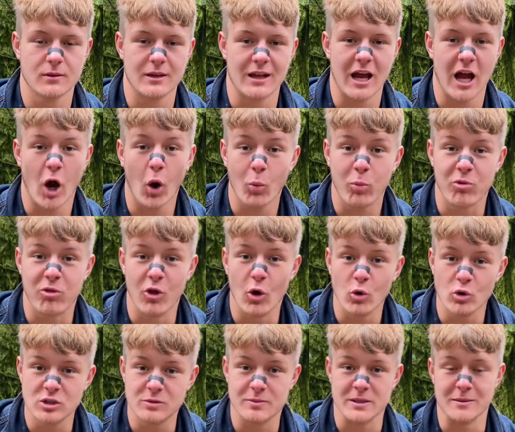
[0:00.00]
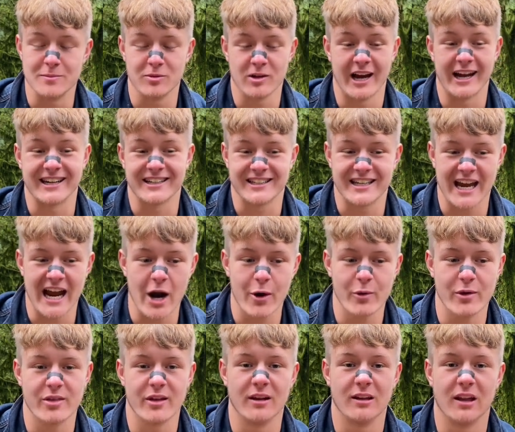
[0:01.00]
Help those people and
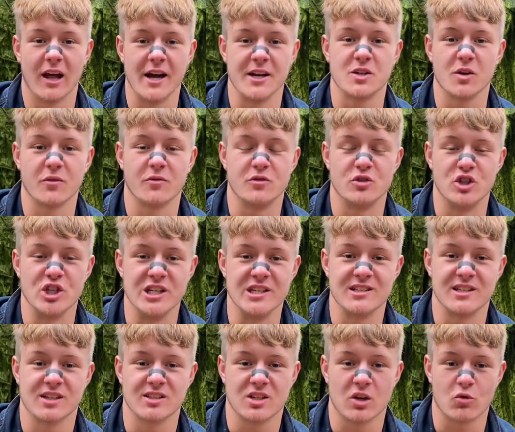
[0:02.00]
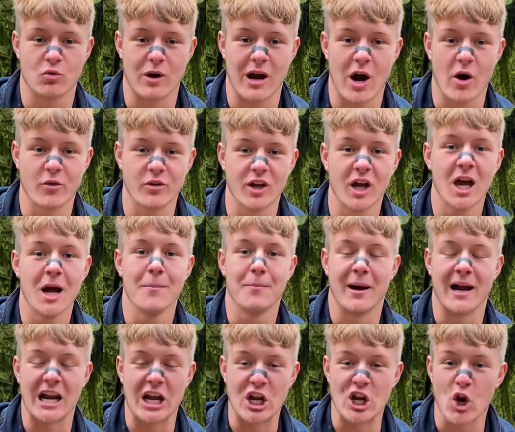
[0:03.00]
carry the light of Jesus around
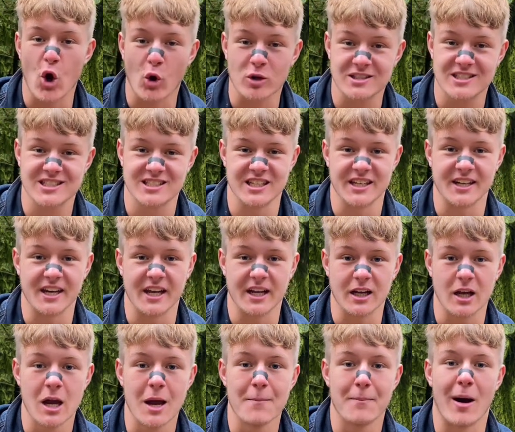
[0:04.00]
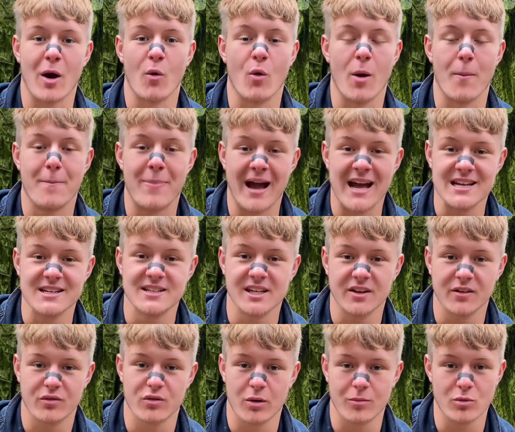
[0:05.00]
by not sinning, by repenting
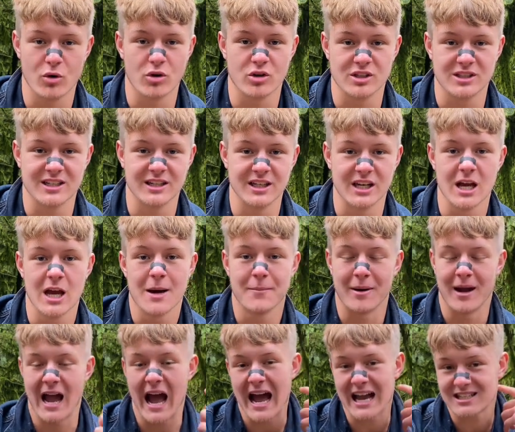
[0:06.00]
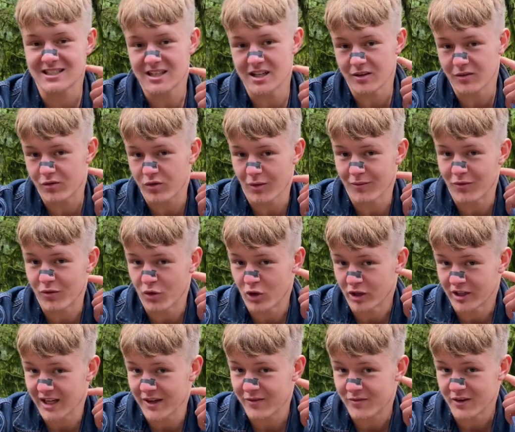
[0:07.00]
from your sin, by asking for
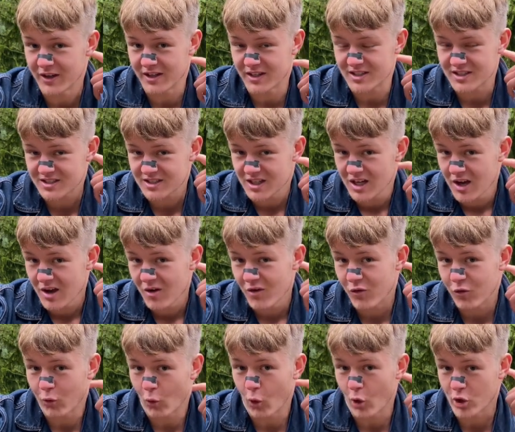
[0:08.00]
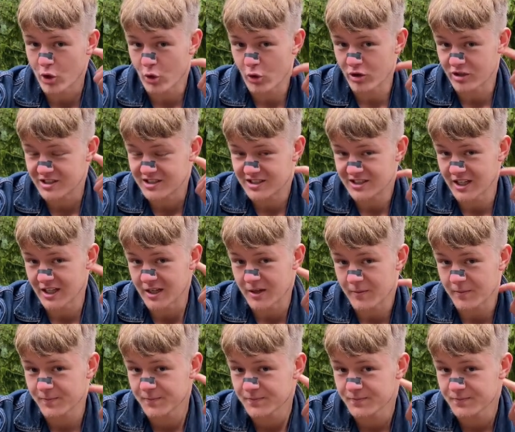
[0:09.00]
forgiveness for your sin.